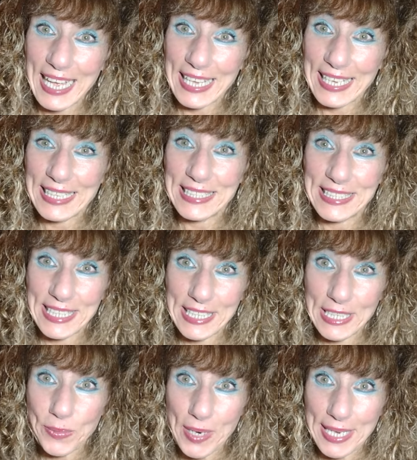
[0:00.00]
Hi, it's
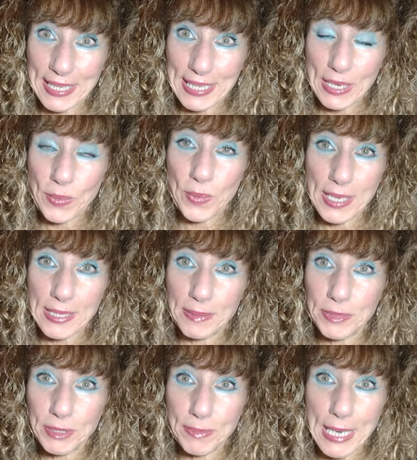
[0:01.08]
Sandy Wyllie.
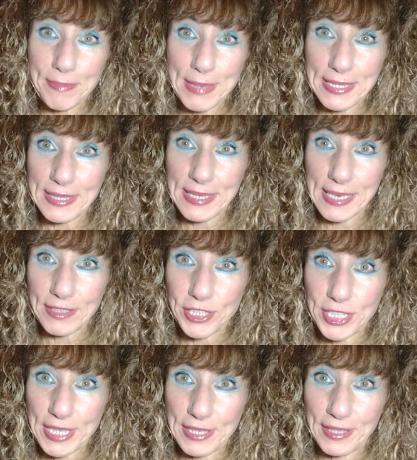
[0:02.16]
Welcome to my mental health
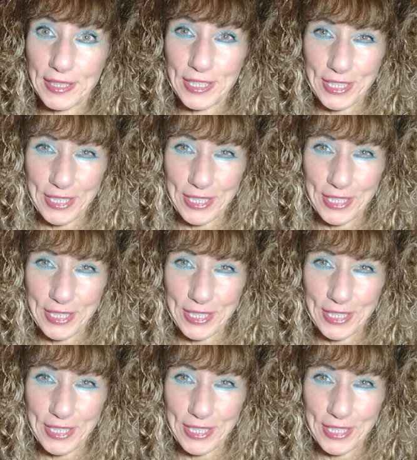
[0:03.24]
channel,